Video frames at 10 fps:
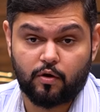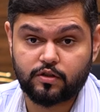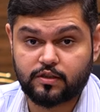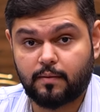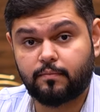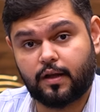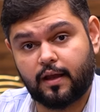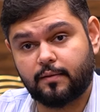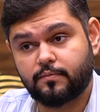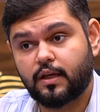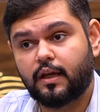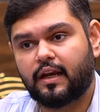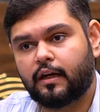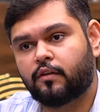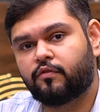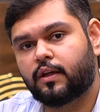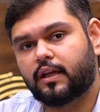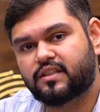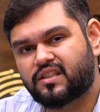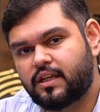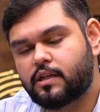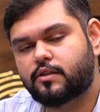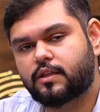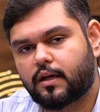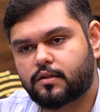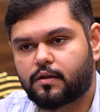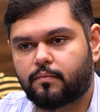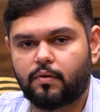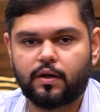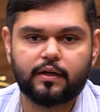or sometimes it even exceeds that number.